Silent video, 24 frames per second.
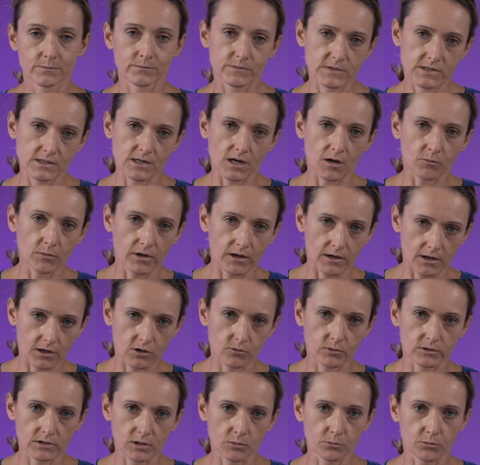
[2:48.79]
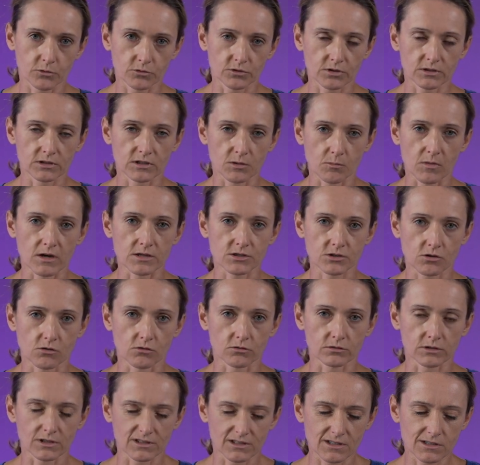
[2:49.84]
some hair when I'm putting the mask
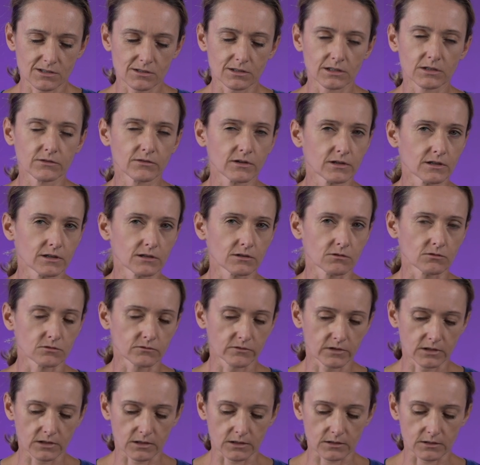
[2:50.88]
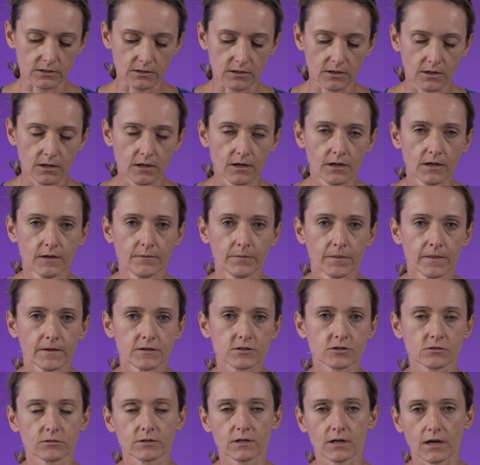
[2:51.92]
on, and it's really very inconvenient.
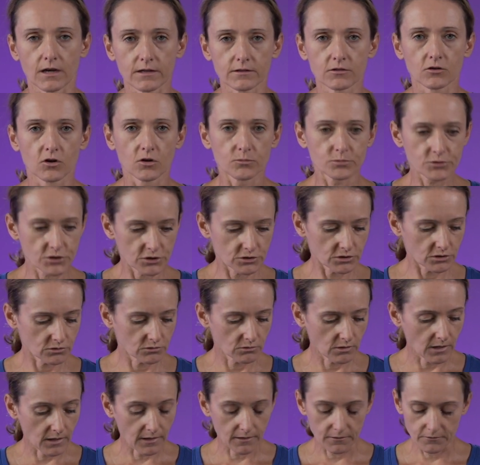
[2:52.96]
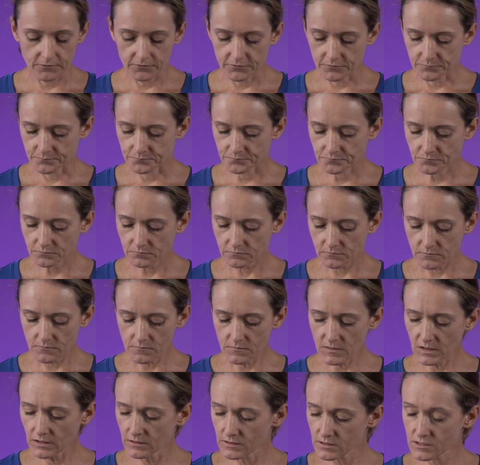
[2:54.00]
So the other option that you have
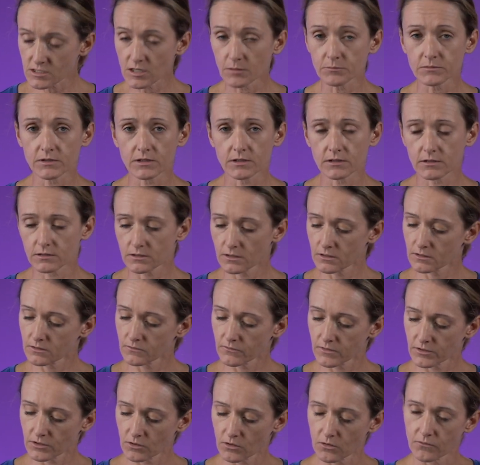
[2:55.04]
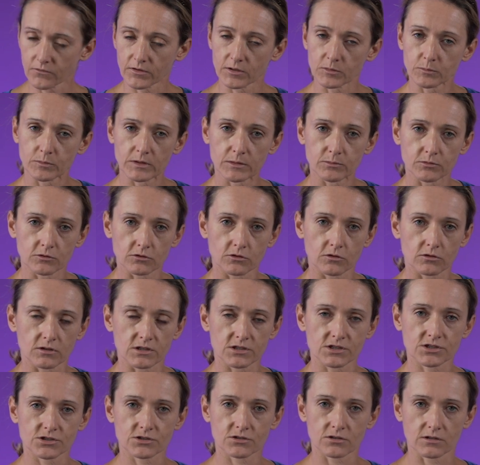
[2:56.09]
is something that very often people call
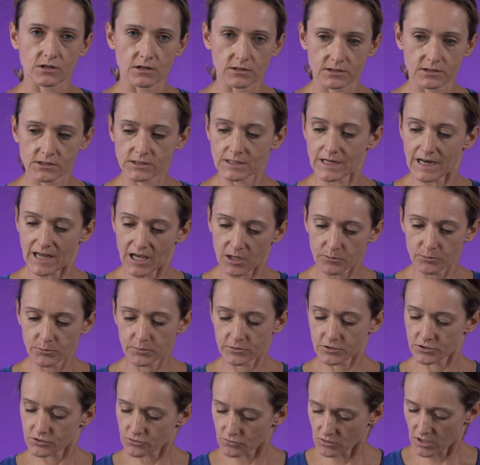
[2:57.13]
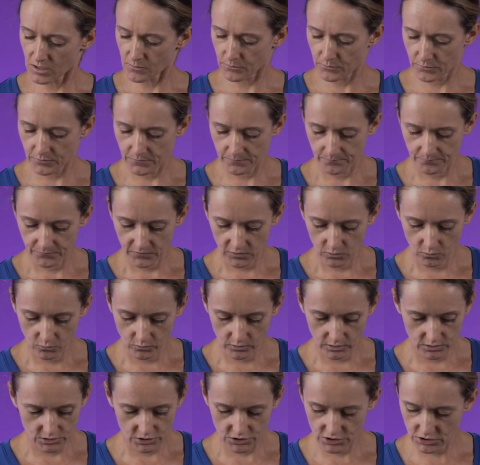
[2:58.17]
a slab strap,
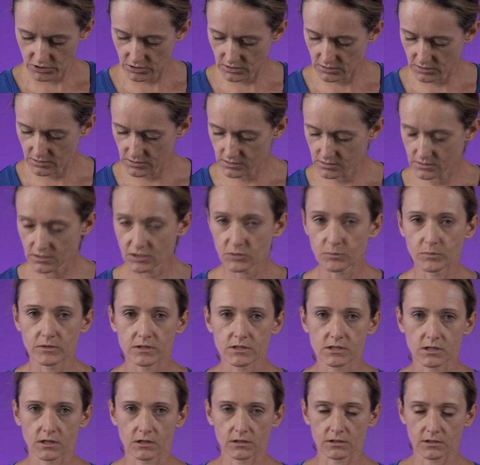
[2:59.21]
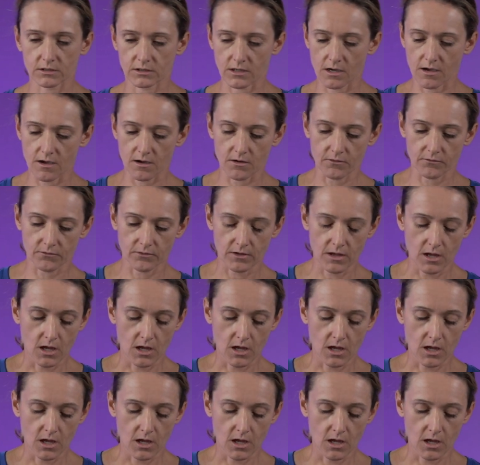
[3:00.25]
which is that piece here that I have,